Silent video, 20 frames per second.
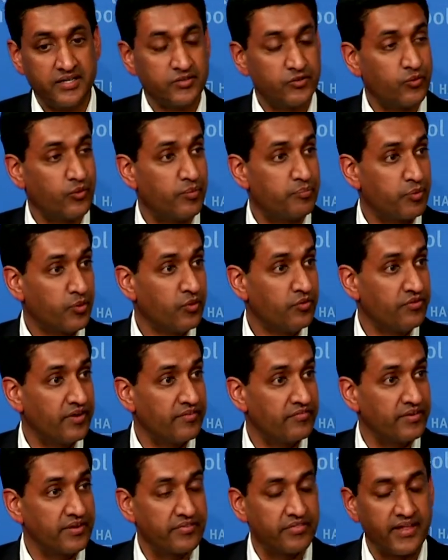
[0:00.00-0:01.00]
to approve
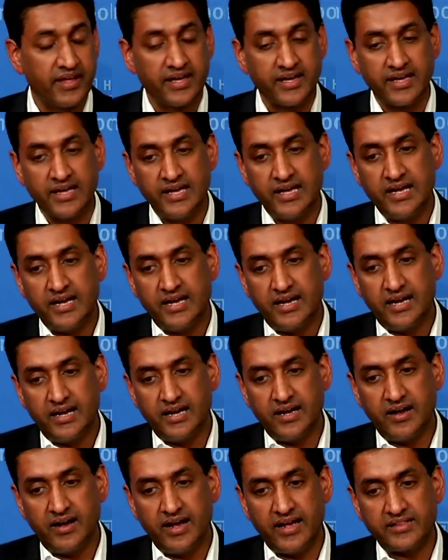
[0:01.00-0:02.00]
everything.
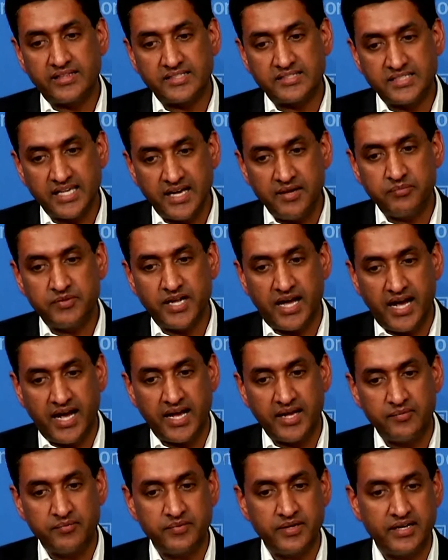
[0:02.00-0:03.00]
At the same
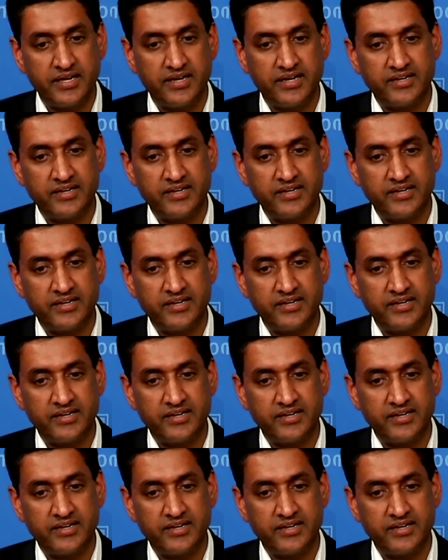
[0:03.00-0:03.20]
time,